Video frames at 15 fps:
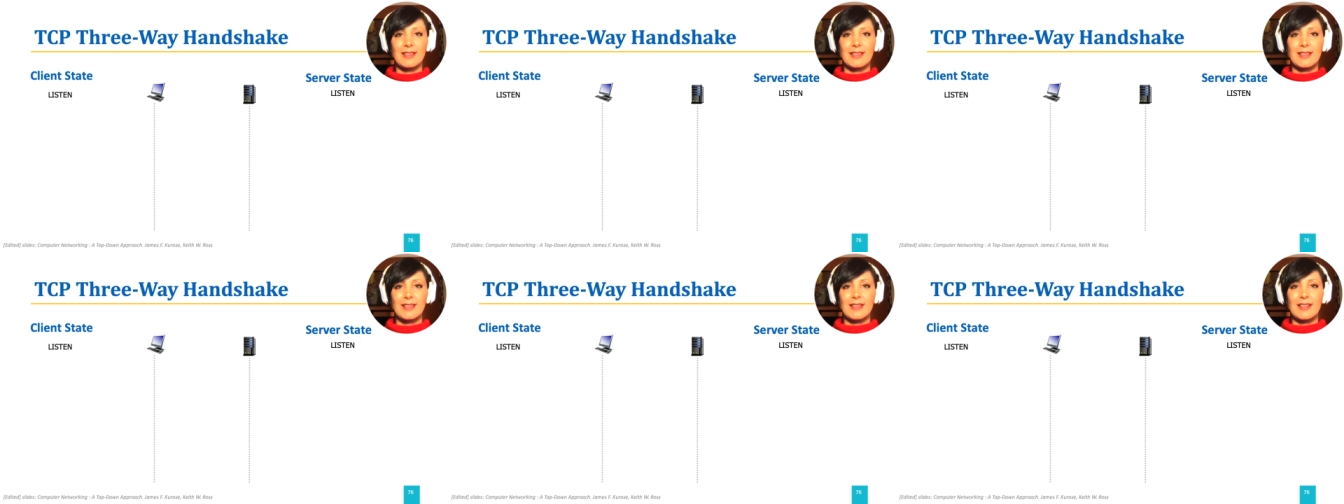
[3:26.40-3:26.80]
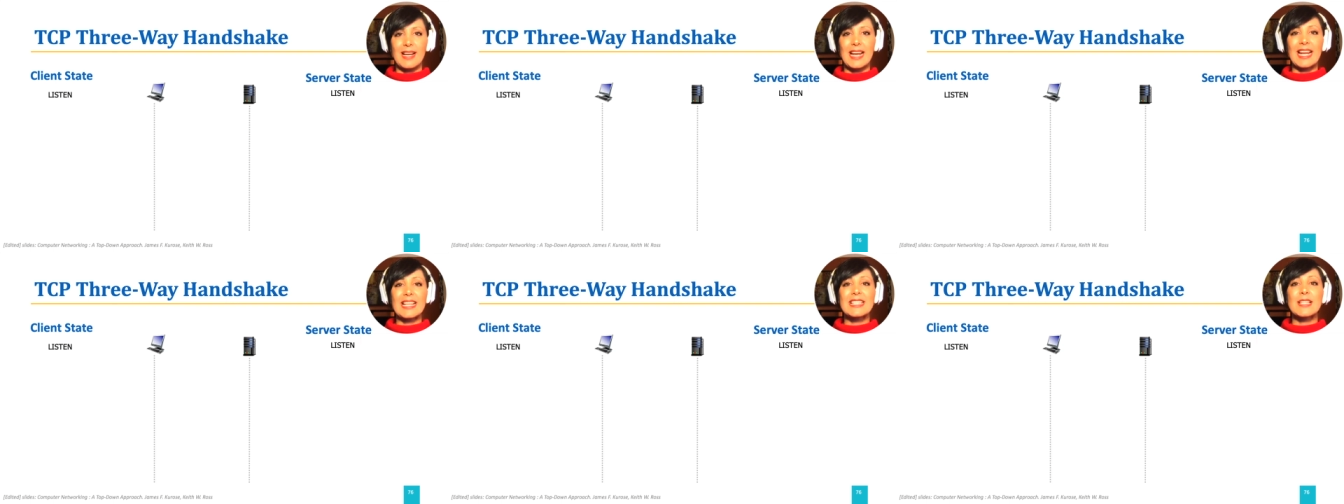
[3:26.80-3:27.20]
An
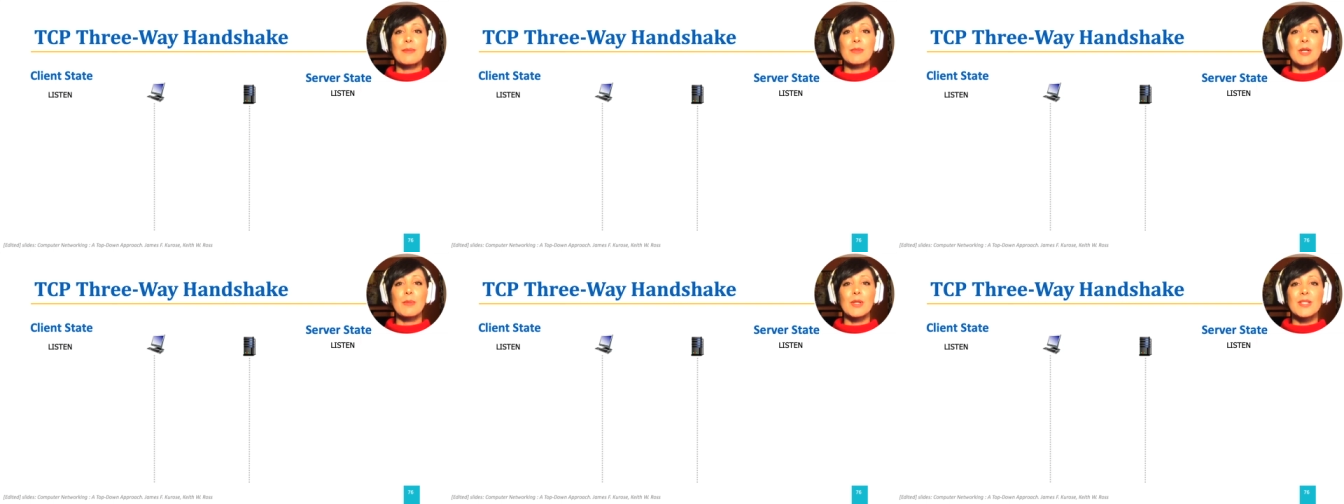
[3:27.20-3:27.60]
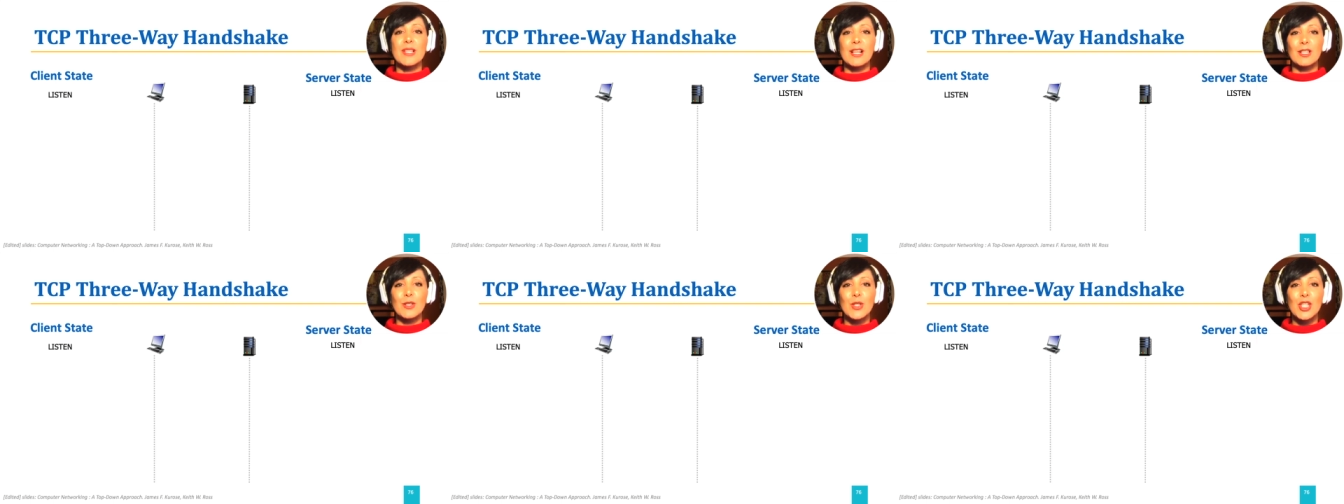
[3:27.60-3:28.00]
acceptable
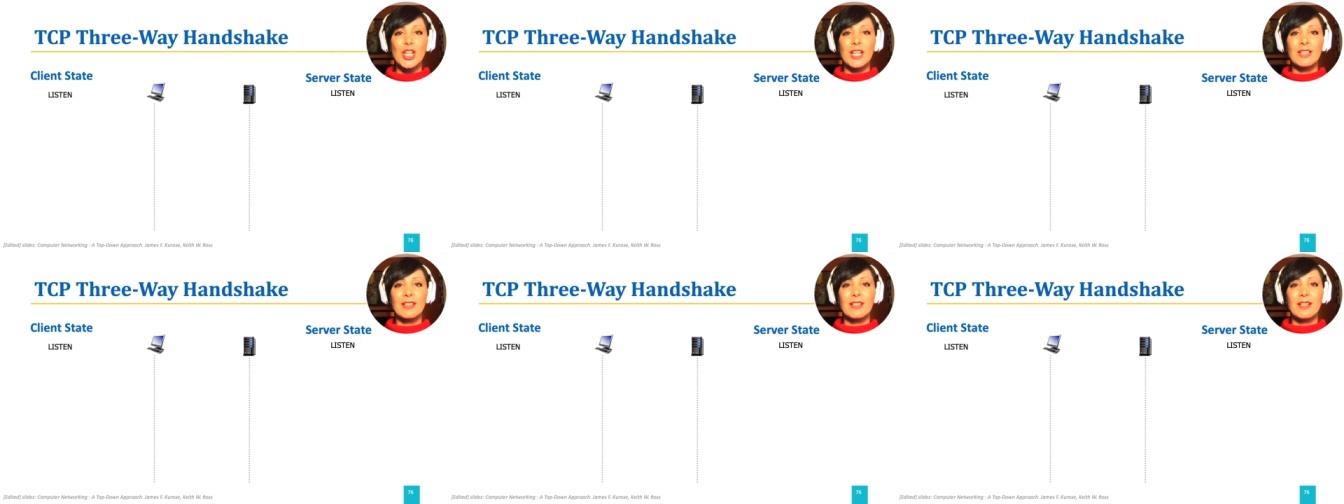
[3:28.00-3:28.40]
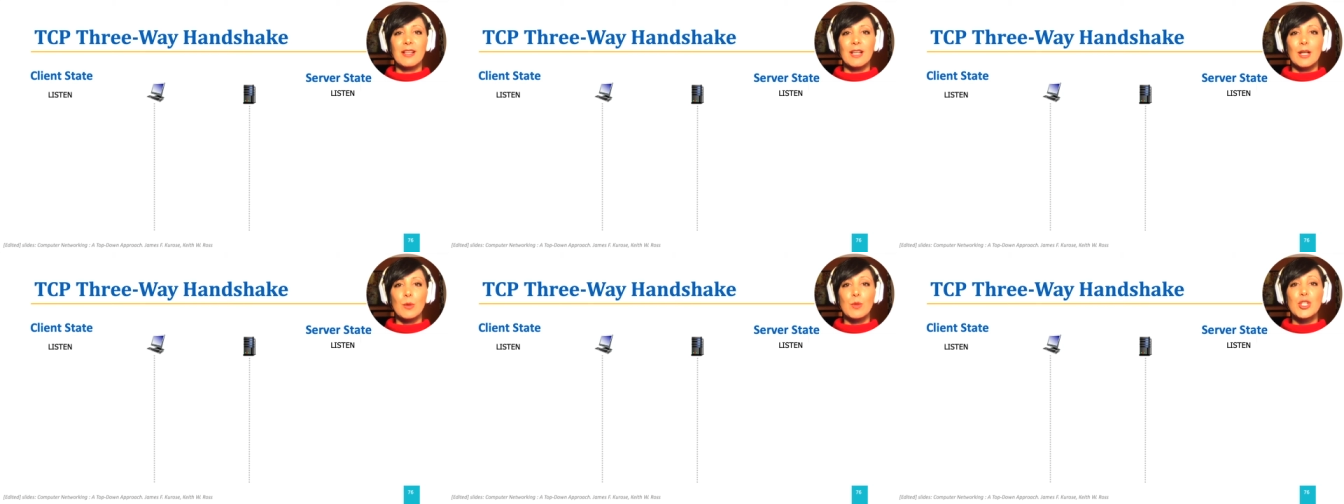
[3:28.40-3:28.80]
solution,
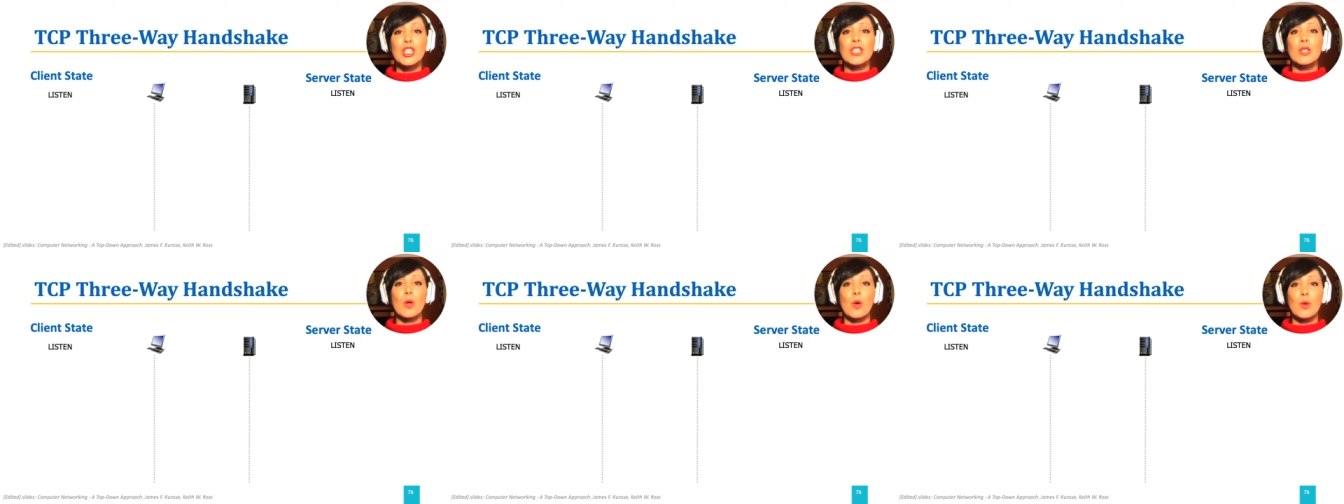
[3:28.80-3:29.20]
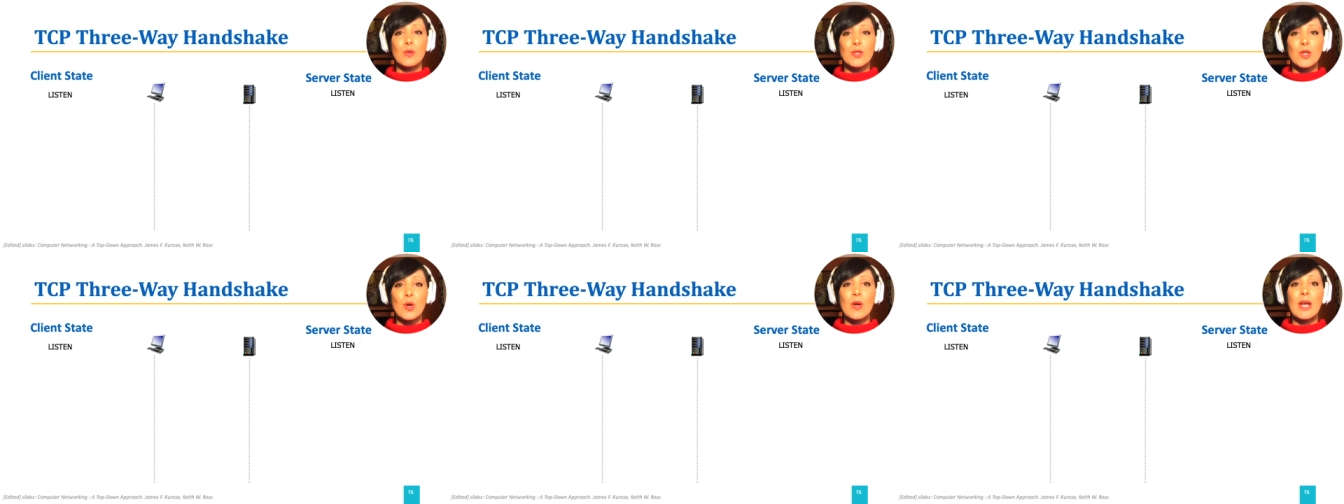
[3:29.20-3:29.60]
which is
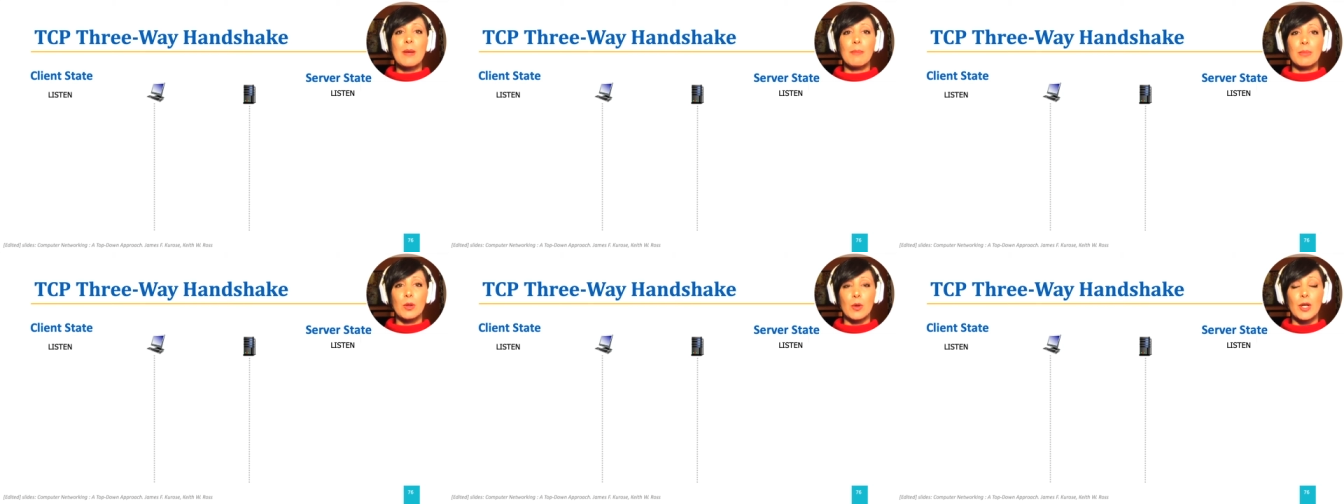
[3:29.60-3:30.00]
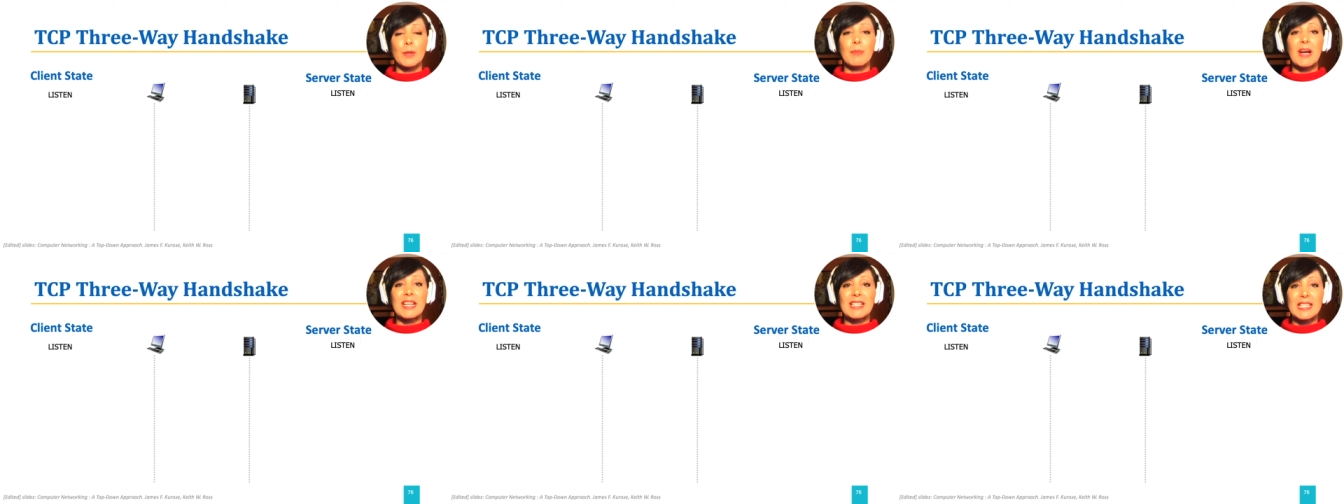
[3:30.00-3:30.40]
also employed by
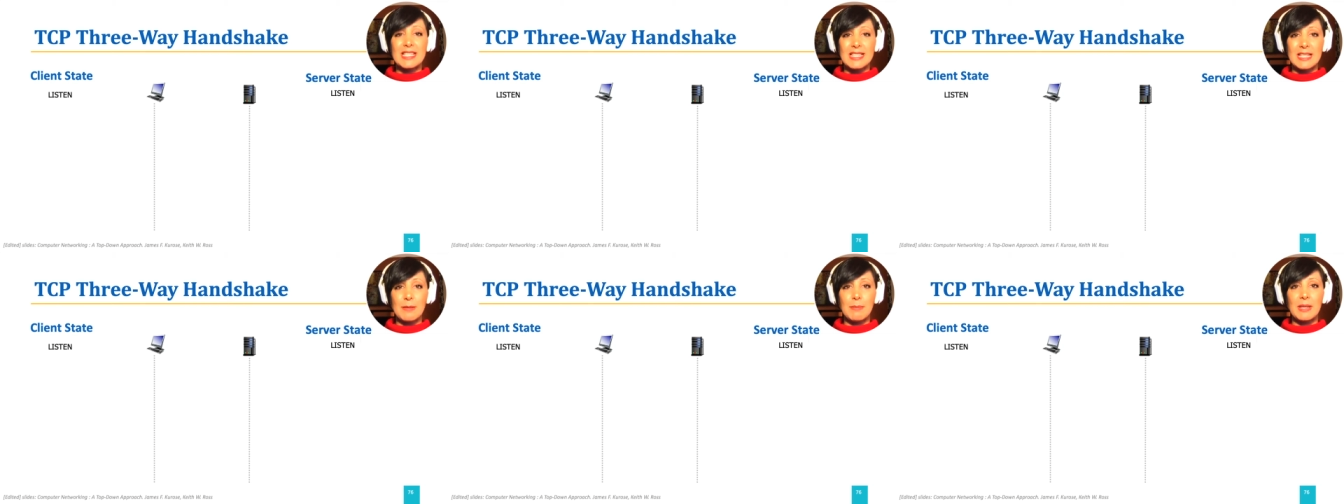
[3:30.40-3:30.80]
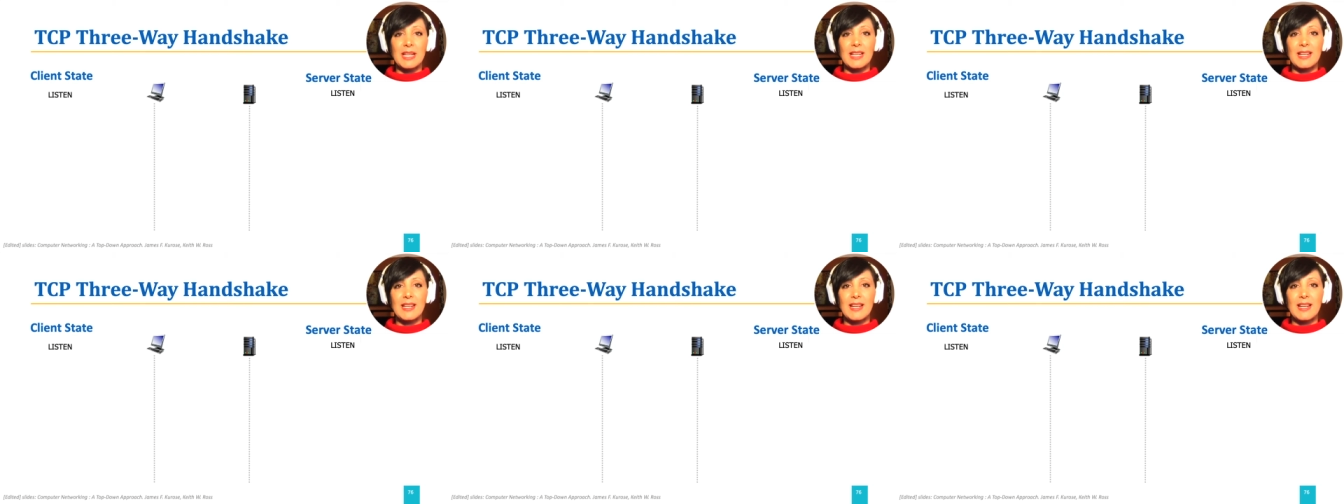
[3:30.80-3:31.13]
TCP,